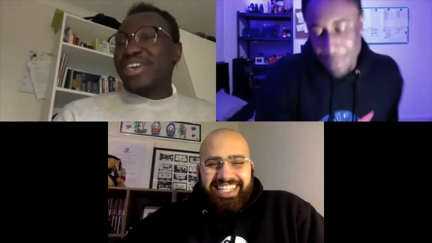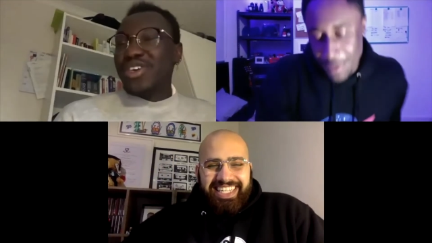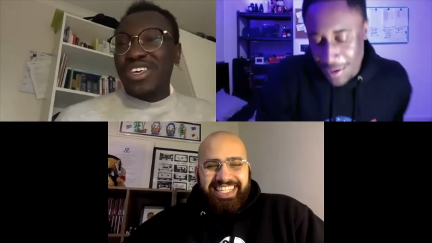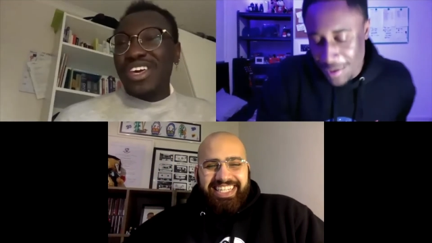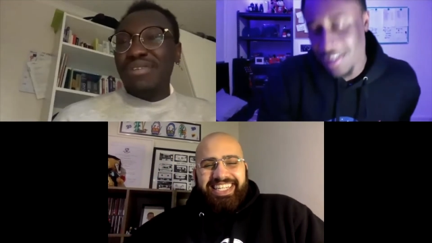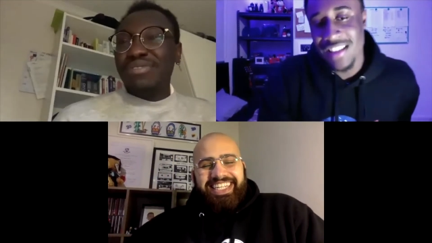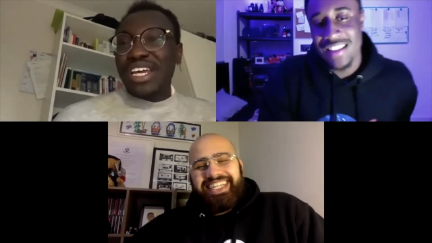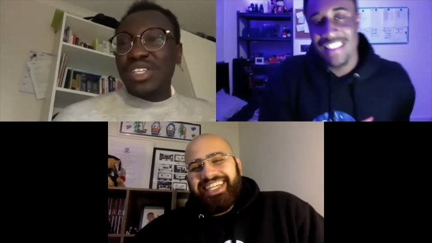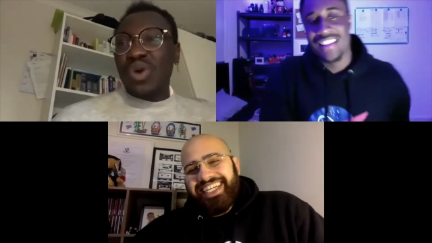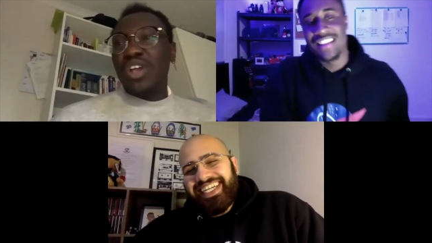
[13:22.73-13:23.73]
Speaker 1: but you, you, get what I'm
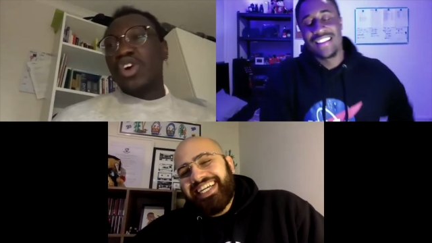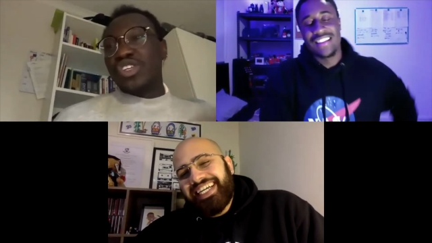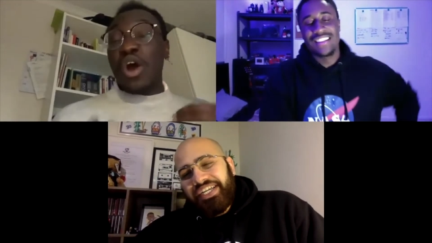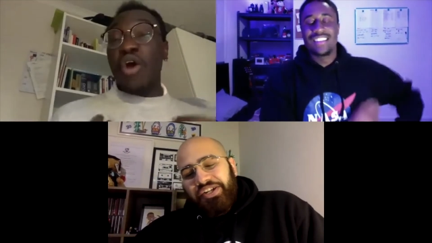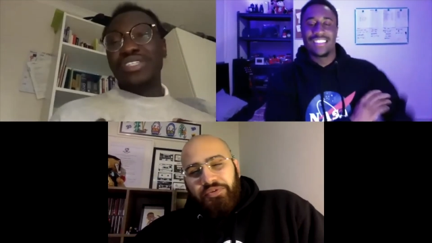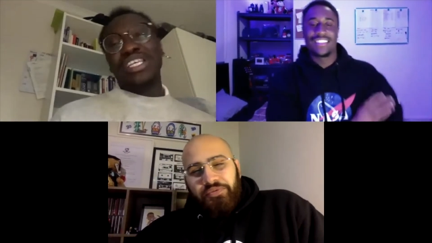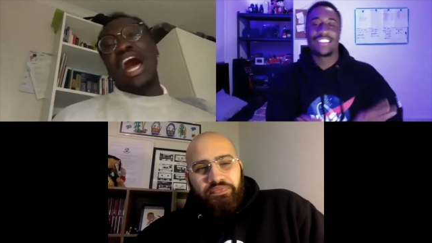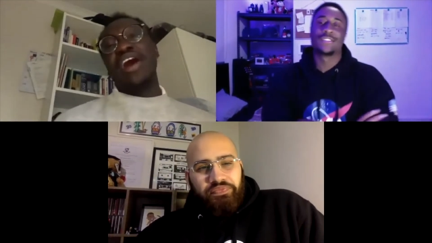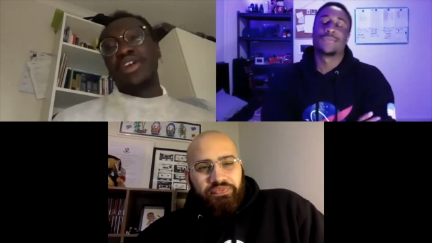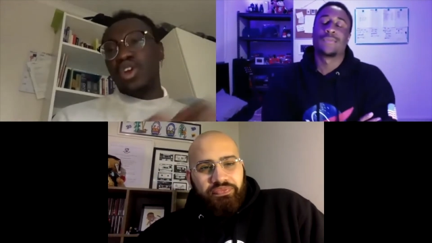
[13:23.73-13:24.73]
saying. It's one of those like obviously
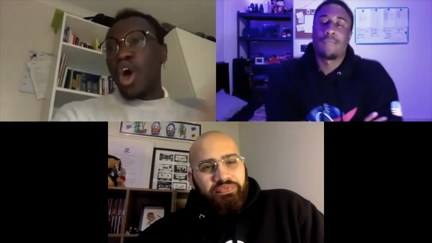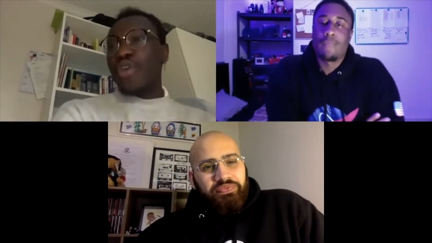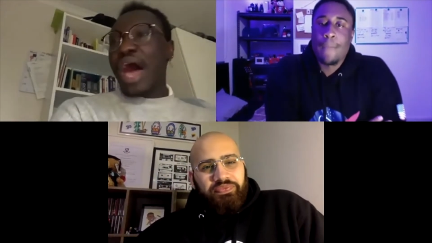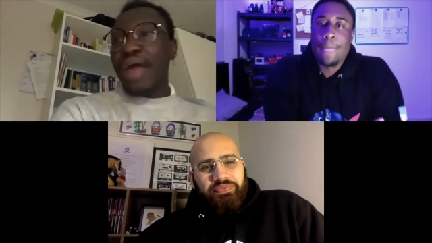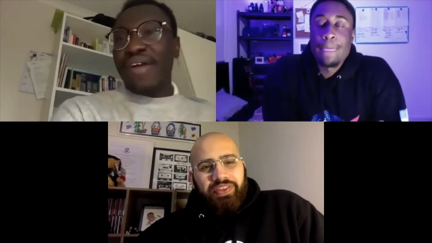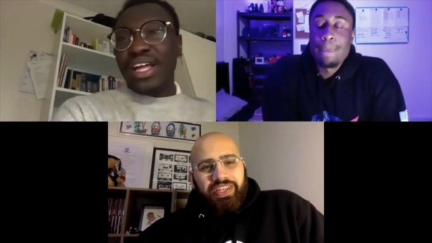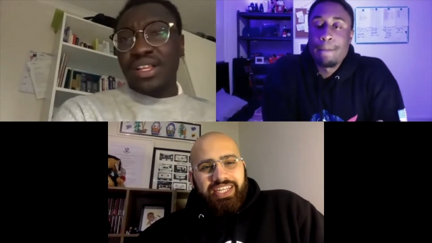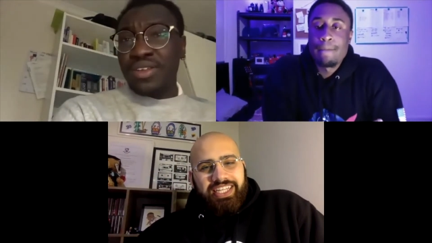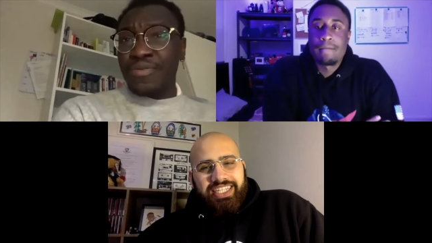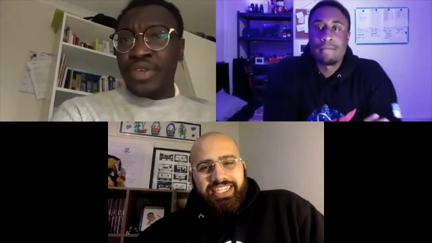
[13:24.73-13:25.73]
I don't know
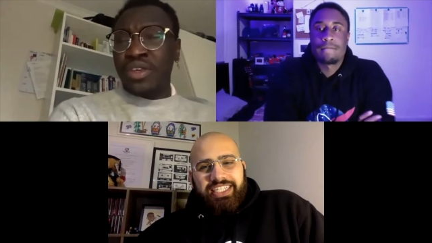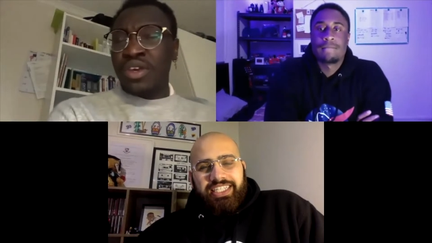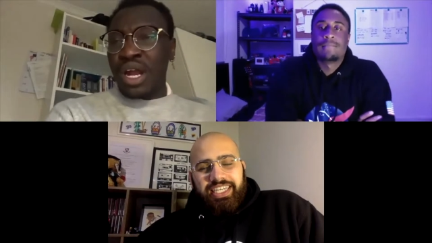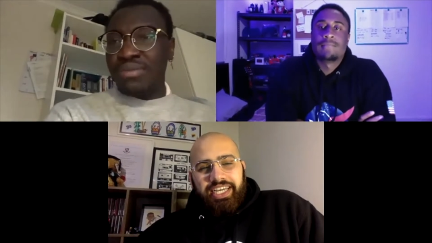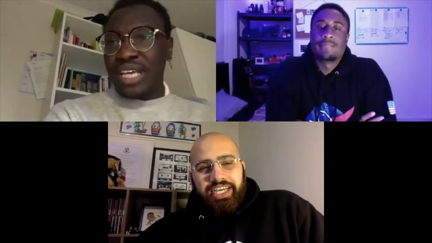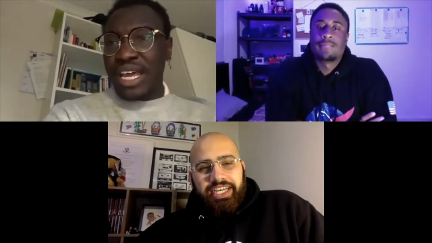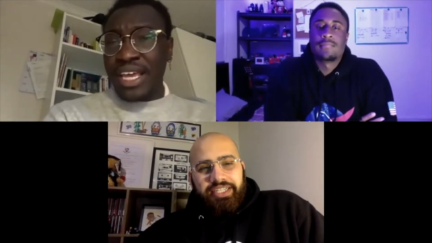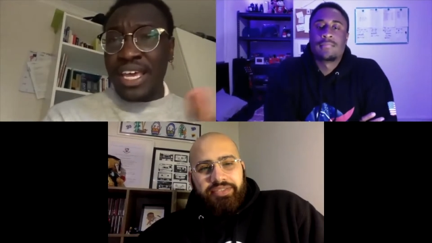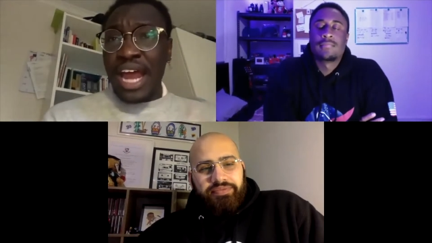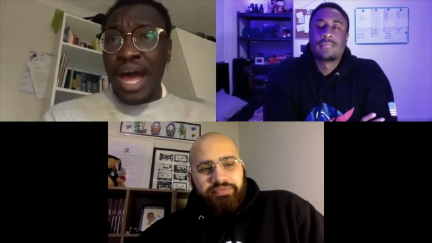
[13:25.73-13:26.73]
directly. You, get what yeah. I'm saying.
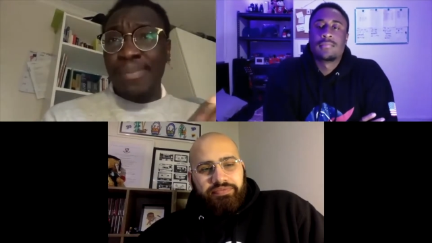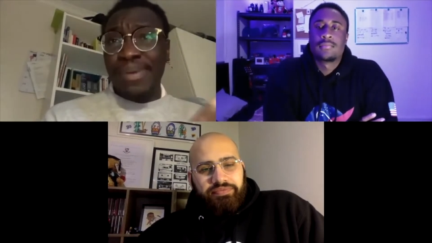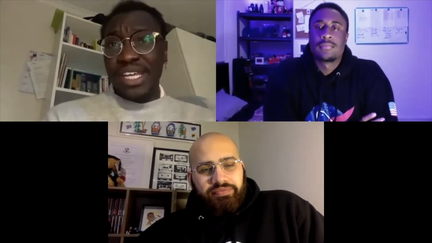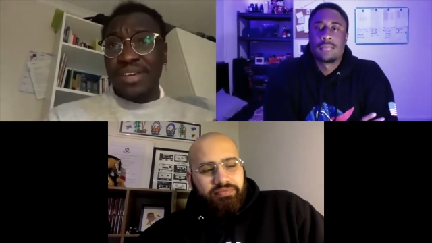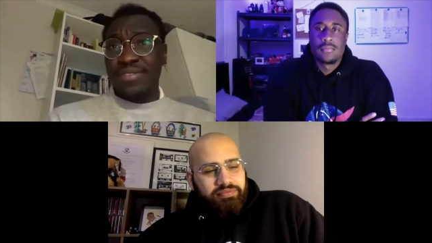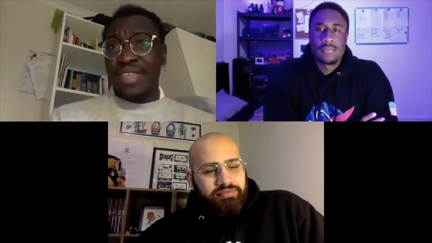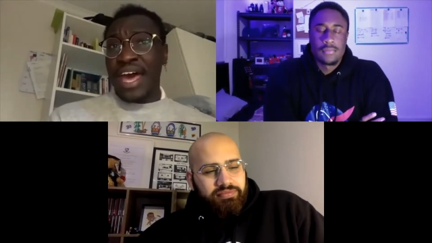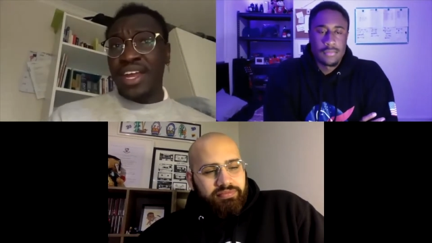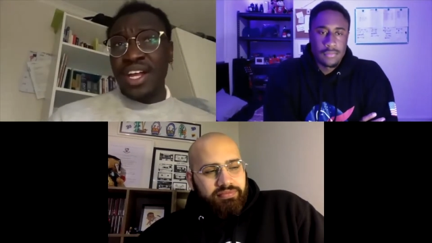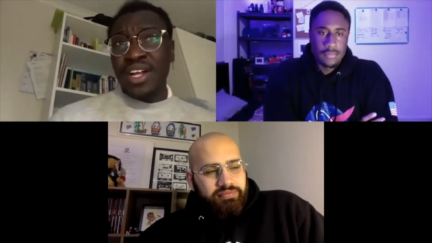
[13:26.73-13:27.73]
Again, I believe
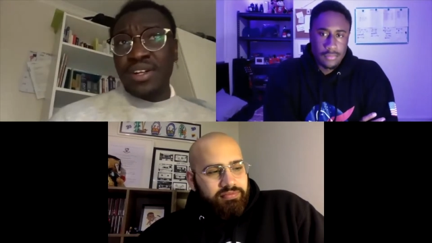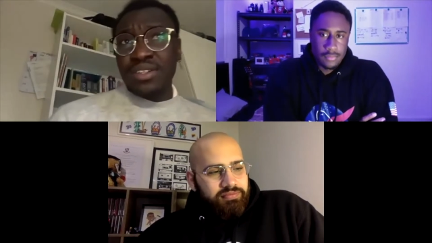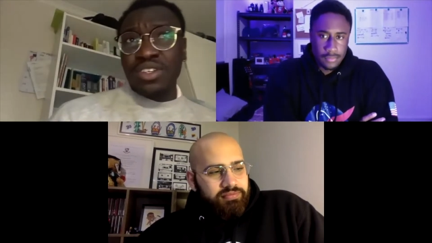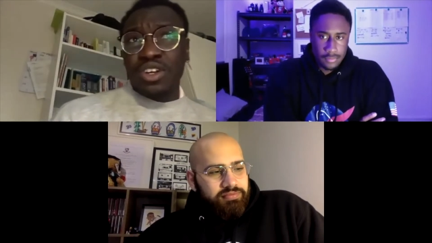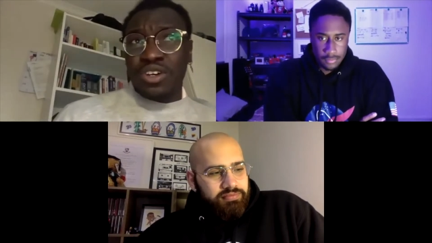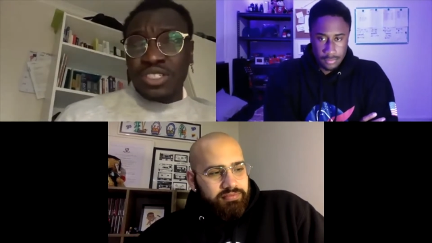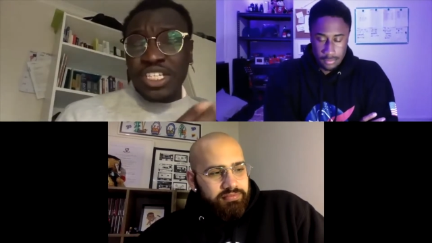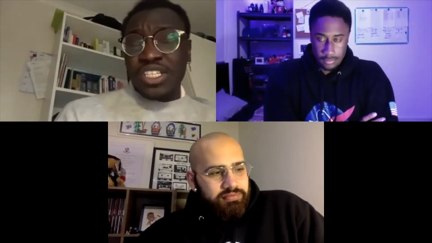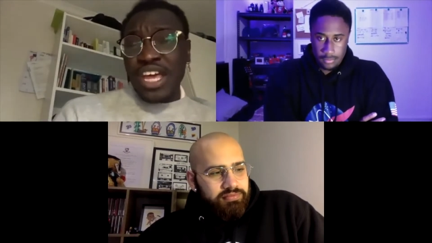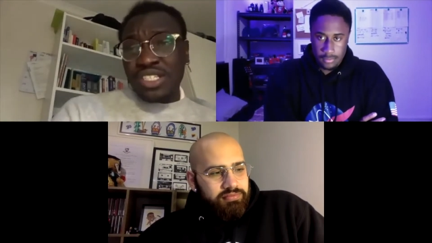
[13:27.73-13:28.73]
that you know
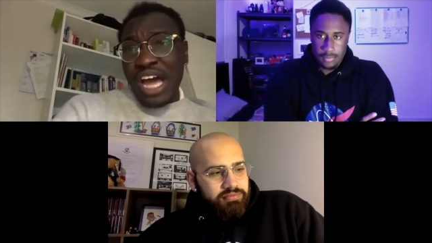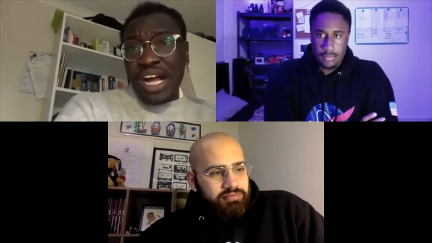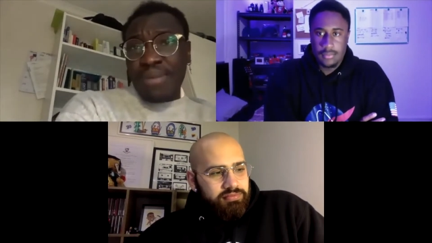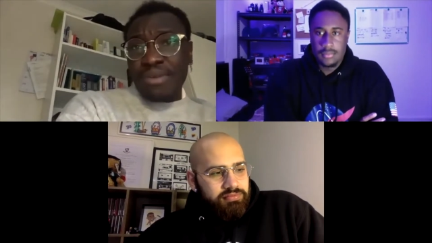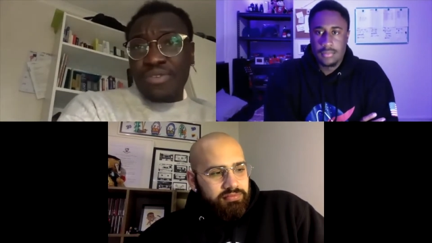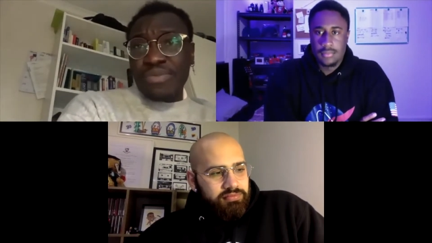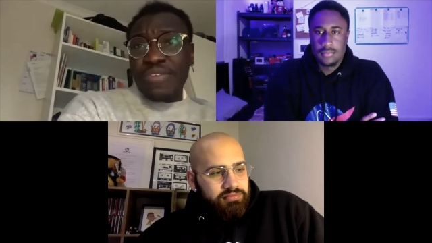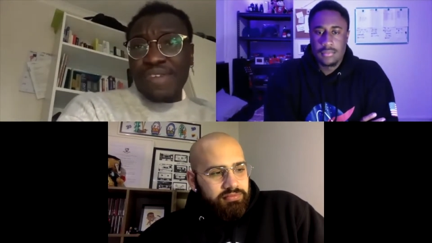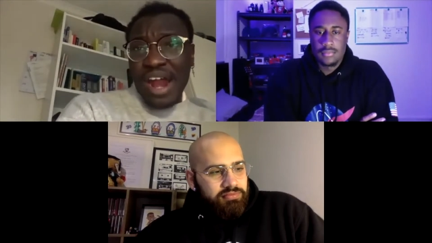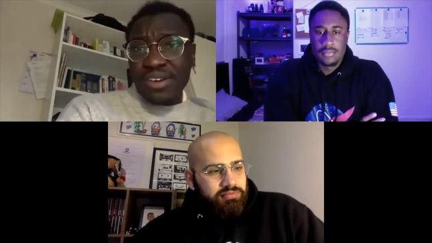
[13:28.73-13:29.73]
these deaths are coming from
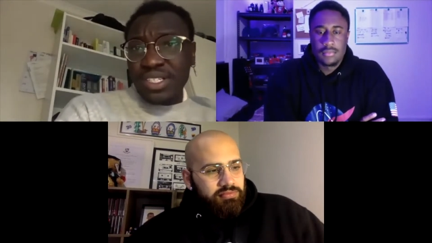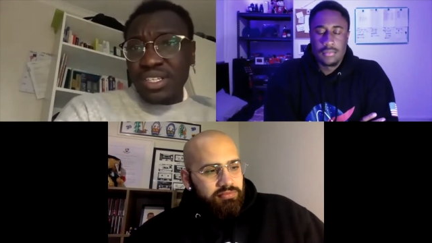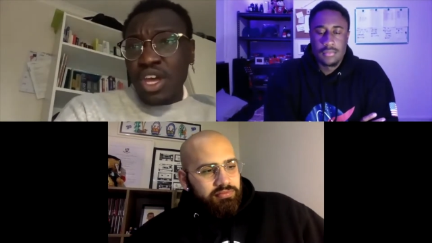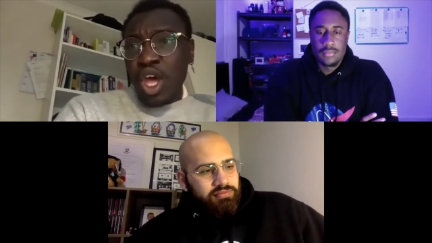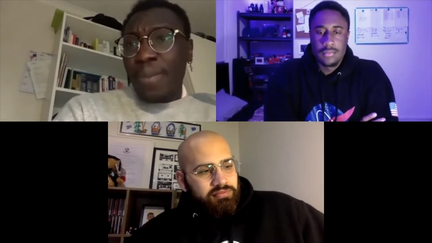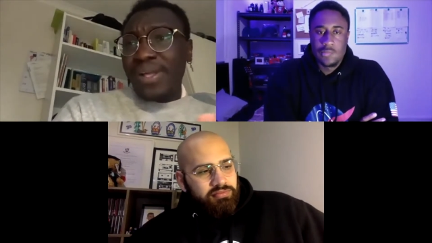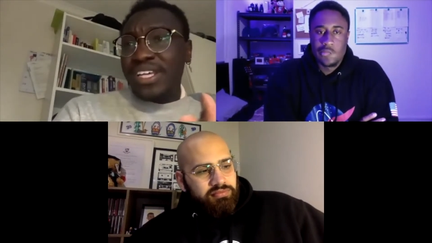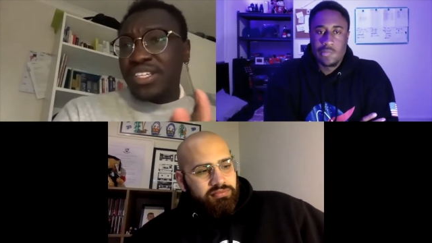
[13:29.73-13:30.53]
the virus, but